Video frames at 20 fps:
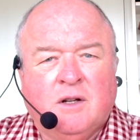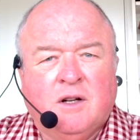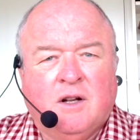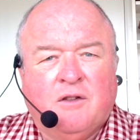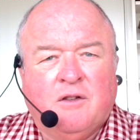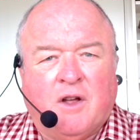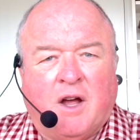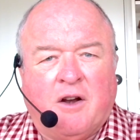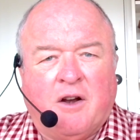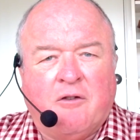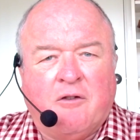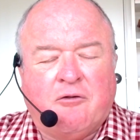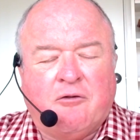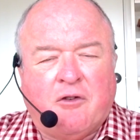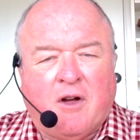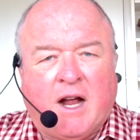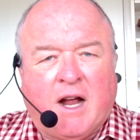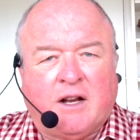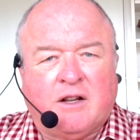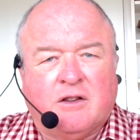That in
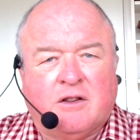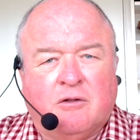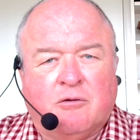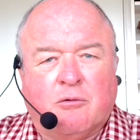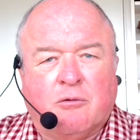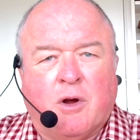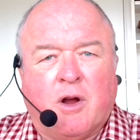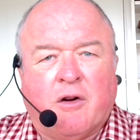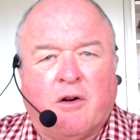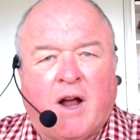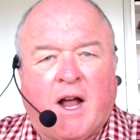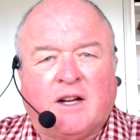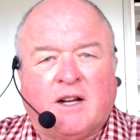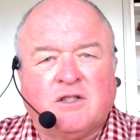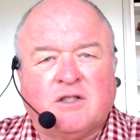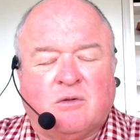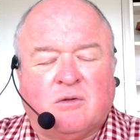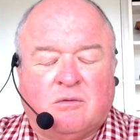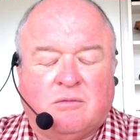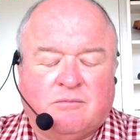fact the rear
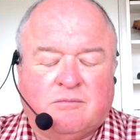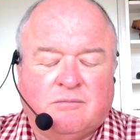axle,